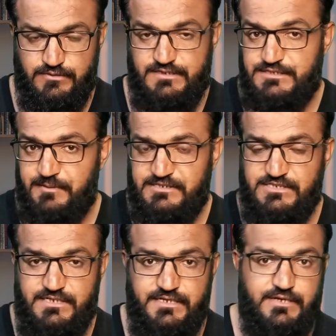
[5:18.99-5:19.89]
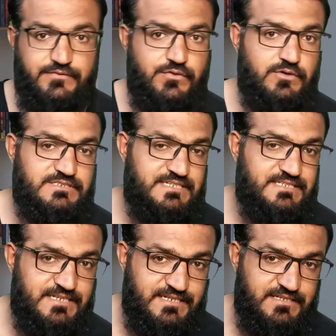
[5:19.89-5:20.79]
especially if you're just
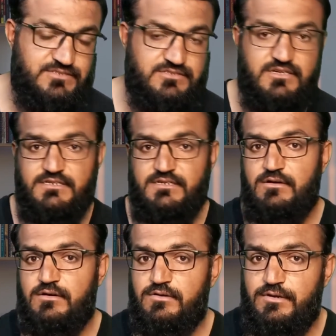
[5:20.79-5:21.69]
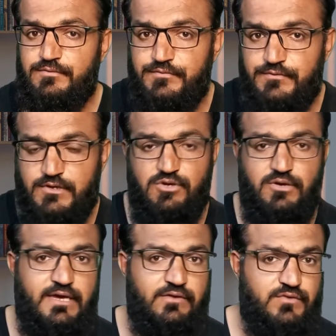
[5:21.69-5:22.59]
getting started or if you
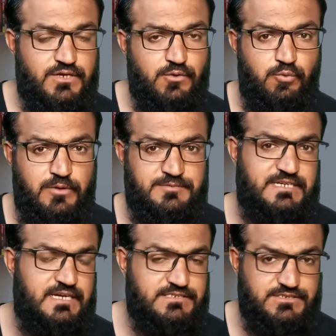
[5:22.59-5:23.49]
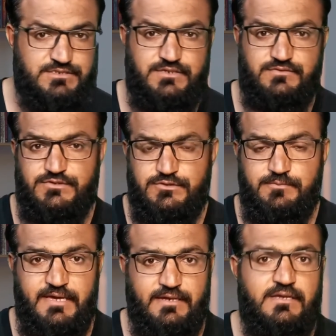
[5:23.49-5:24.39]
have a new website, a new
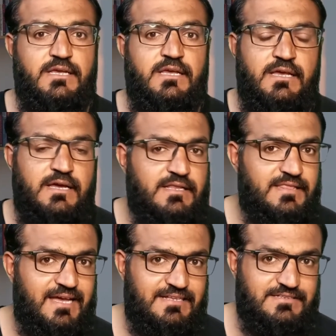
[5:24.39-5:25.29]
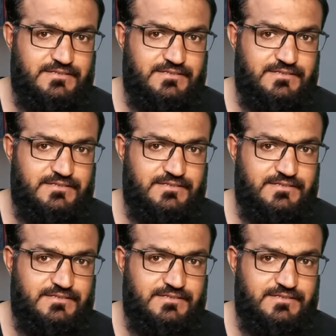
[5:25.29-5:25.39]
domain, then